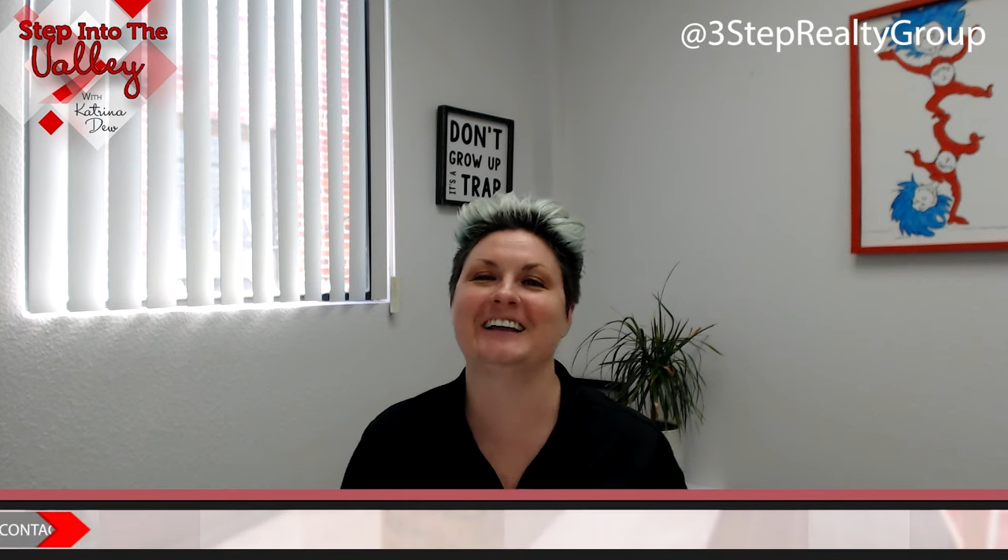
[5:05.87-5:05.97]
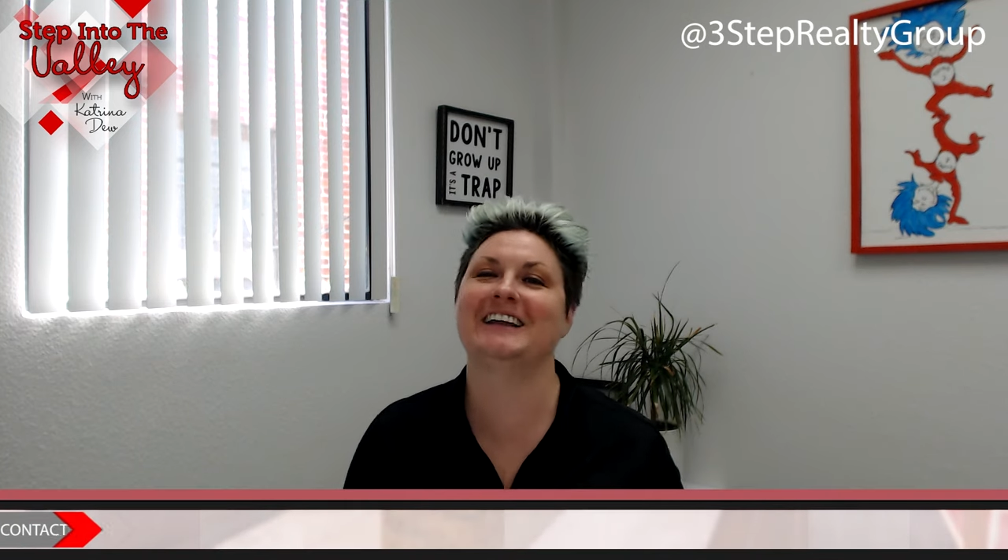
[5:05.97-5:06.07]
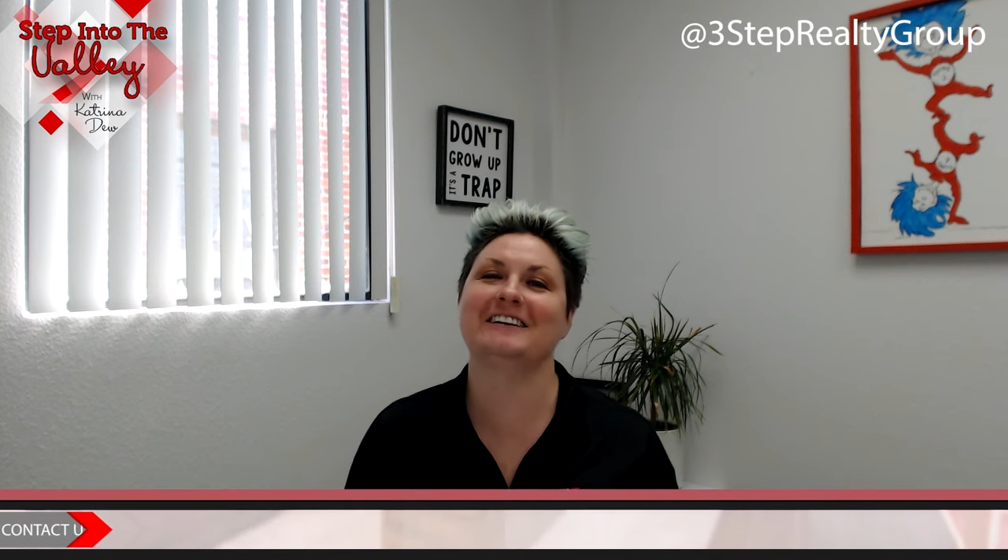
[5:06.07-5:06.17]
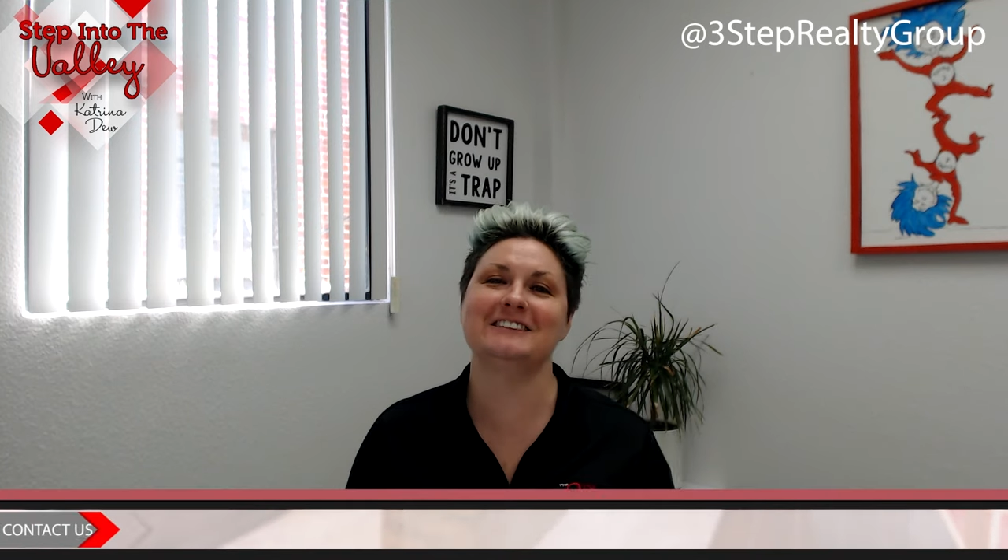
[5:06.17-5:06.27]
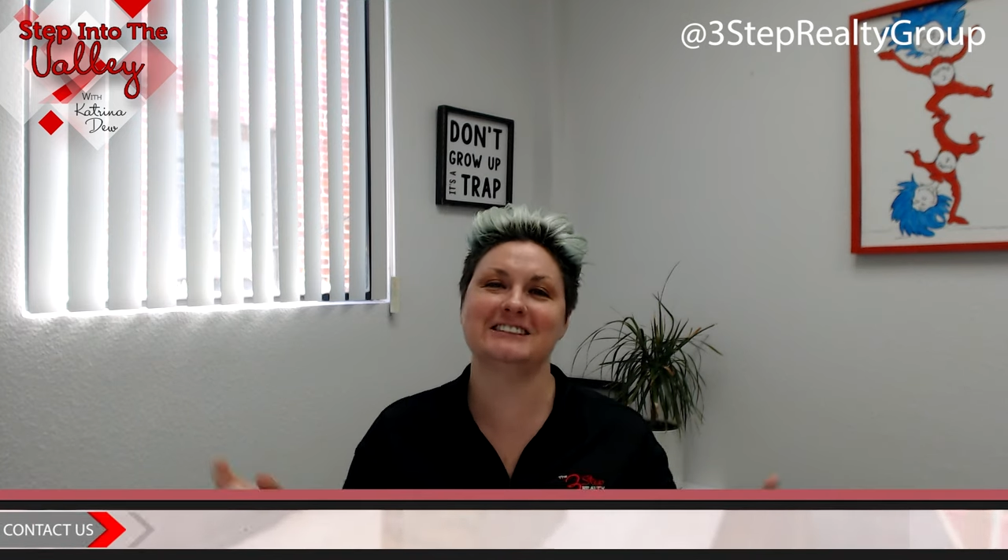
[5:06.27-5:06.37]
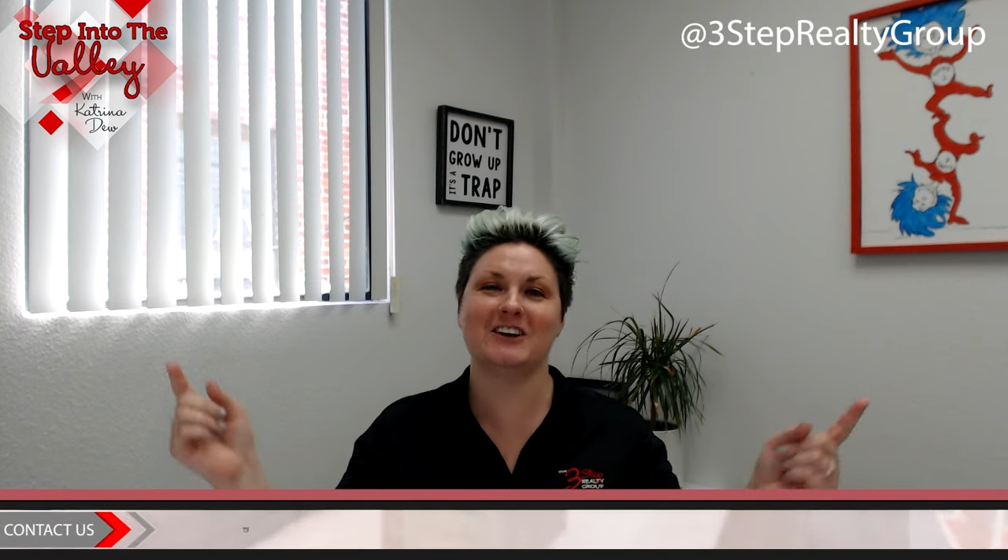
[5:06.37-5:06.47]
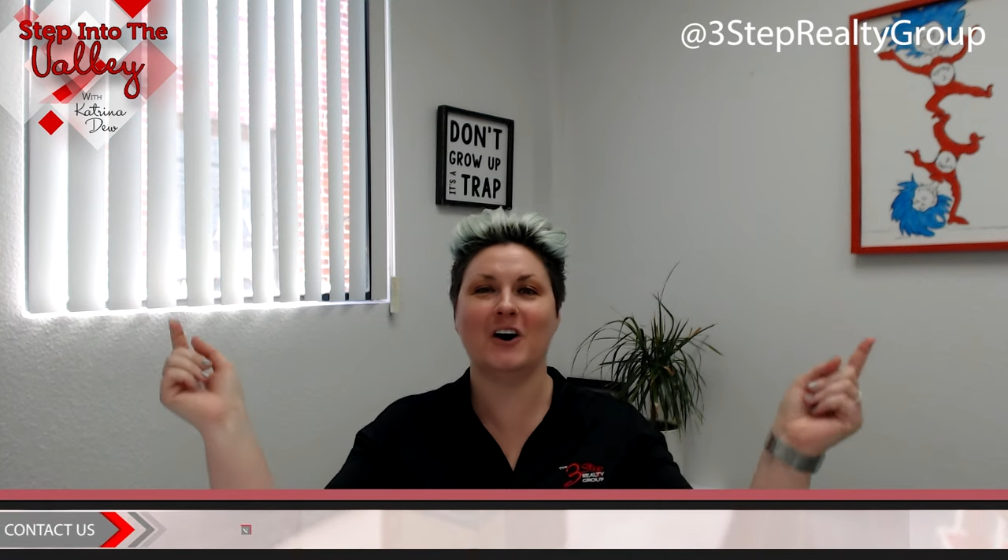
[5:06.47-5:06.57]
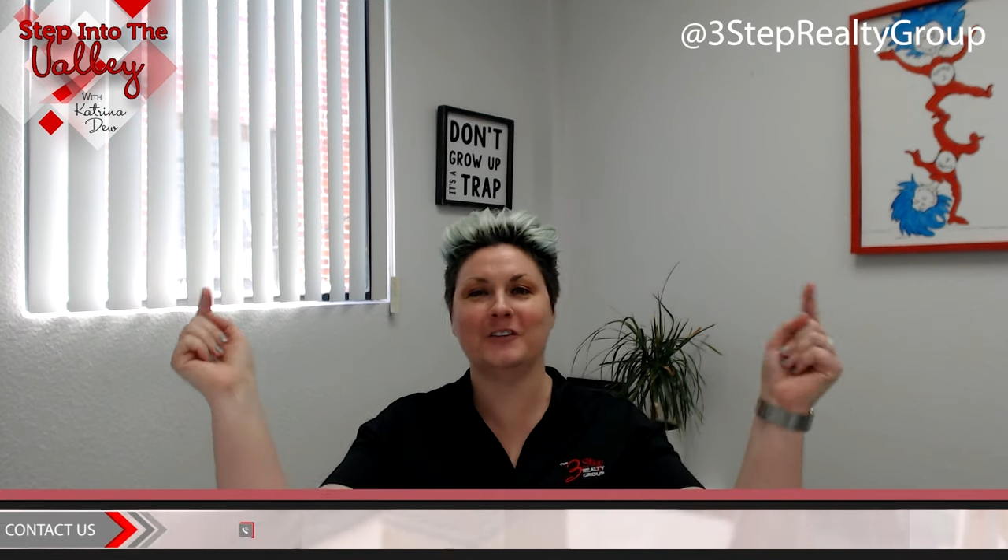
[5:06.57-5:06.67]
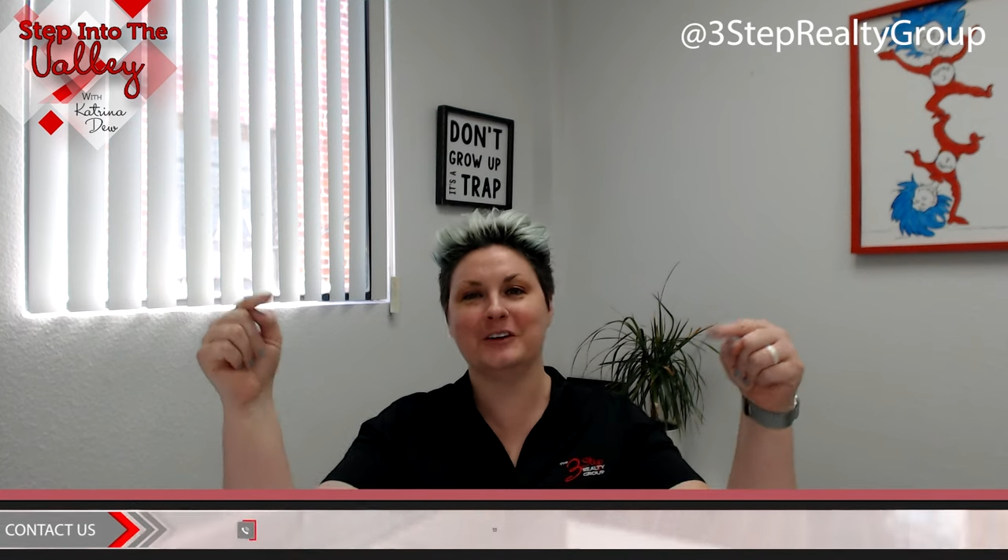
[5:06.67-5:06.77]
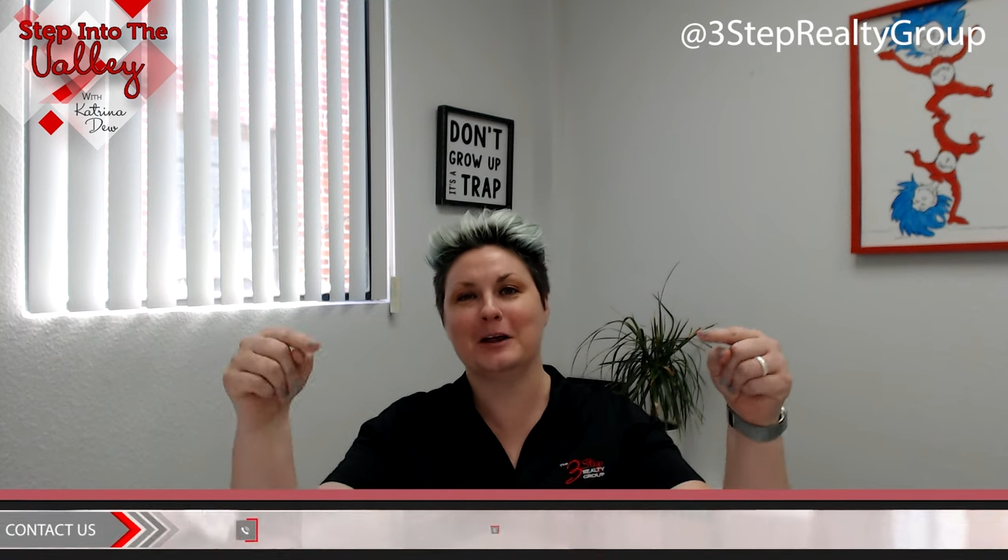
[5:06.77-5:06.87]
give us a
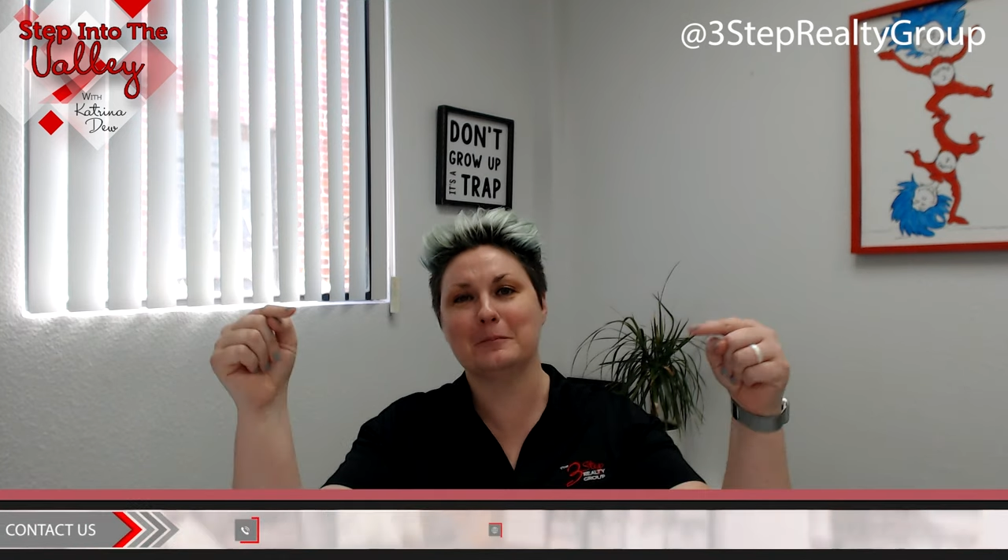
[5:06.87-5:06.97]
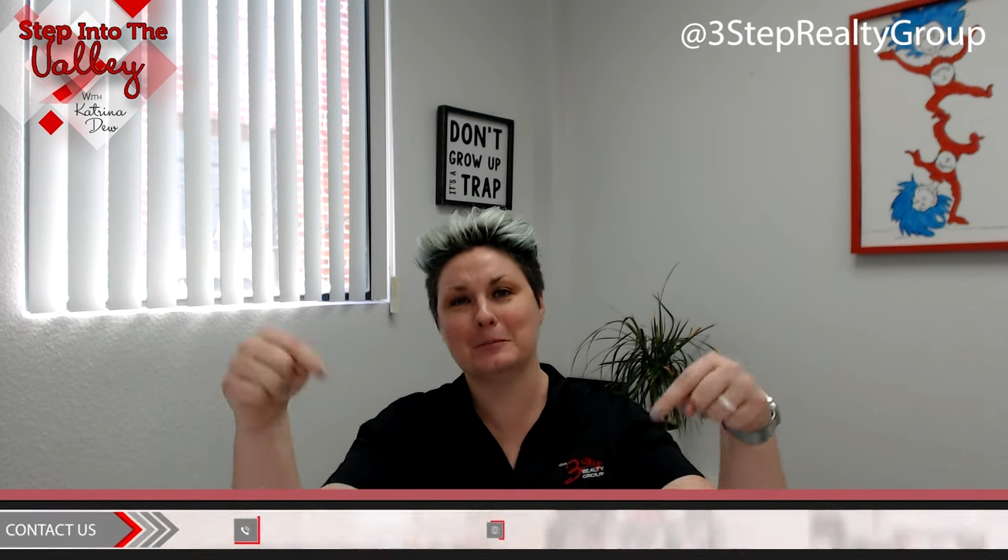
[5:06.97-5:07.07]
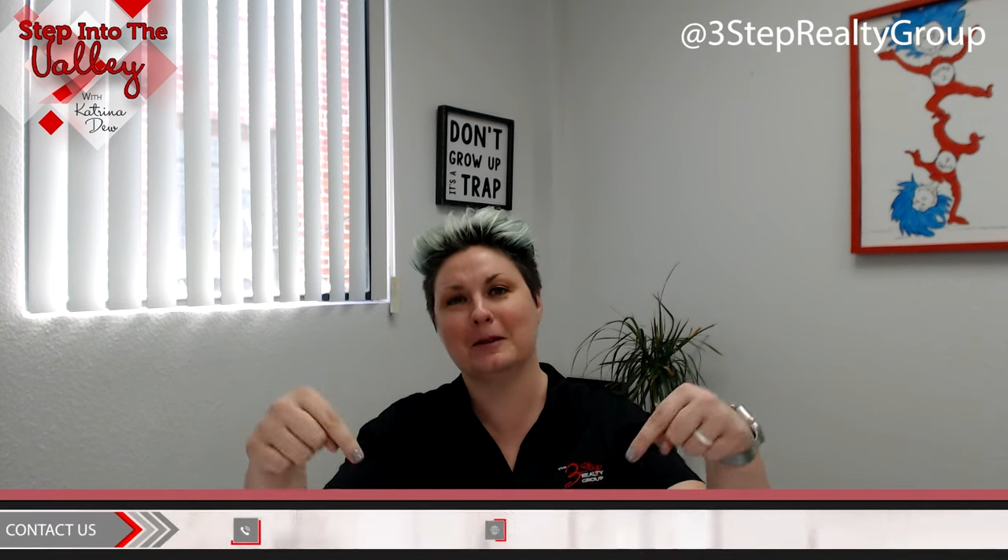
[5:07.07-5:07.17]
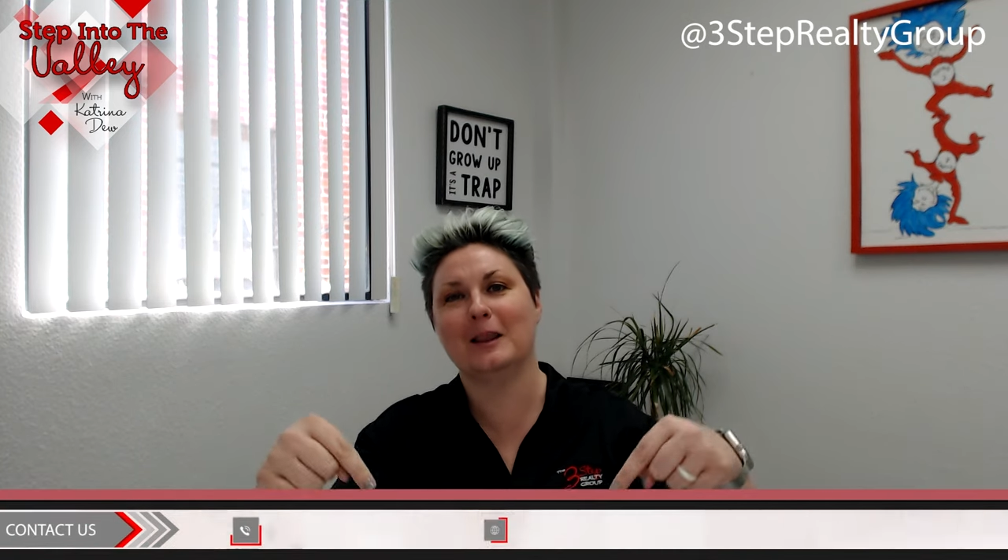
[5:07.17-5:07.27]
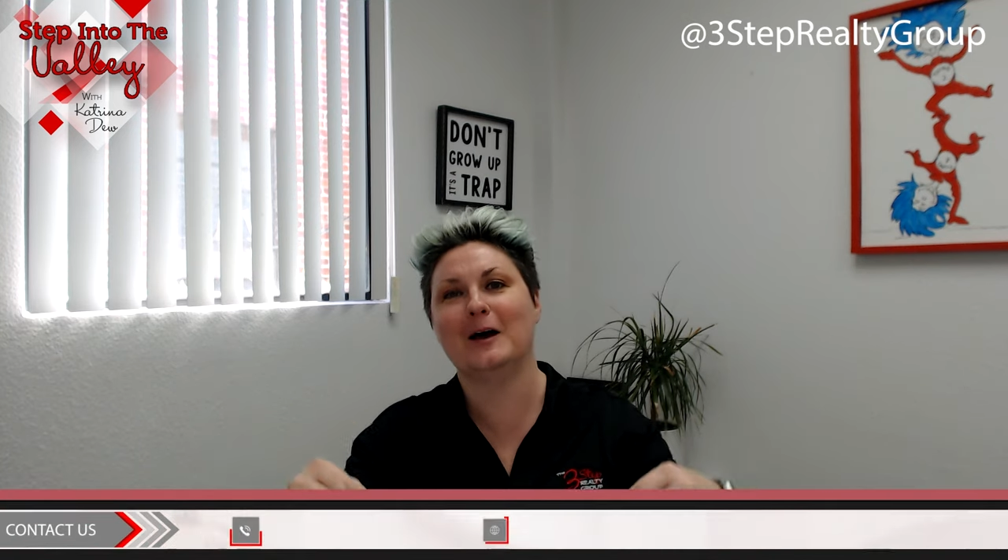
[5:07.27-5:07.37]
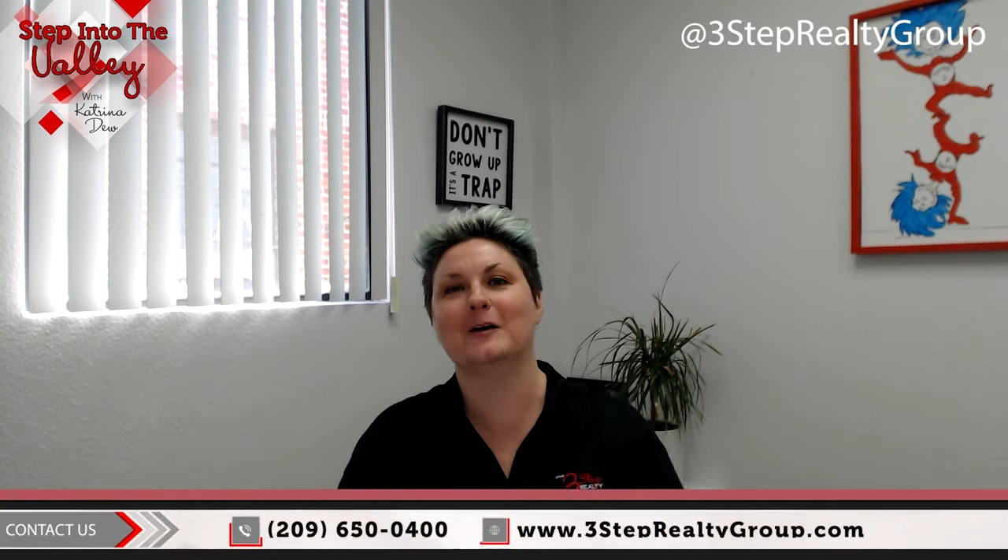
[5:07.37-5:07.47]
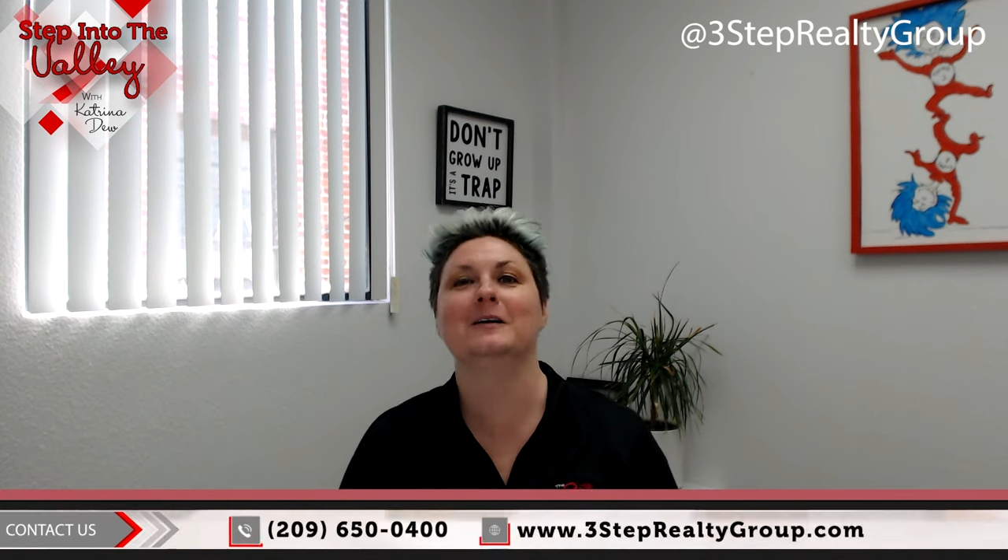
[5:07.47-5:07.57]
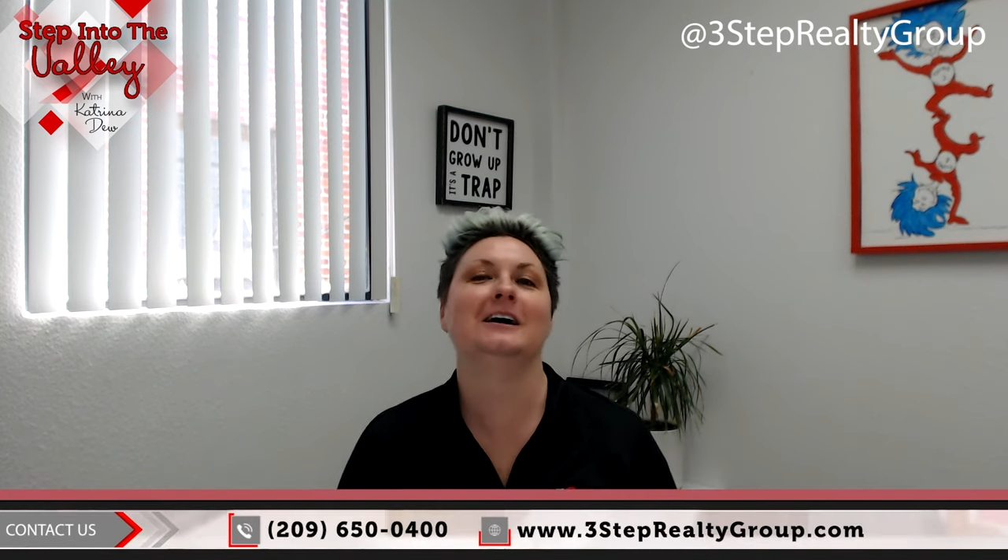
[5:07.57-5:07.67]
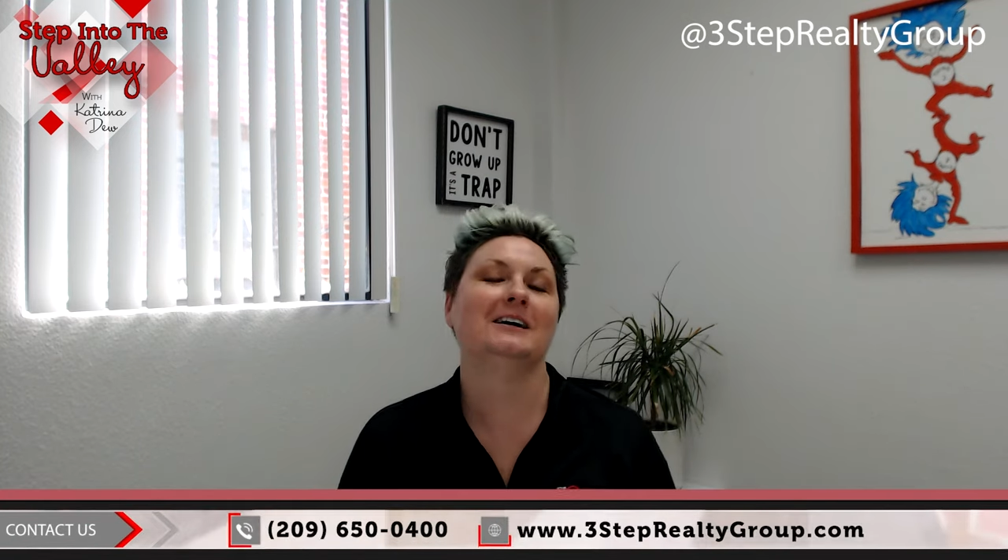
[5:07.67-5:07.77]
call at the number below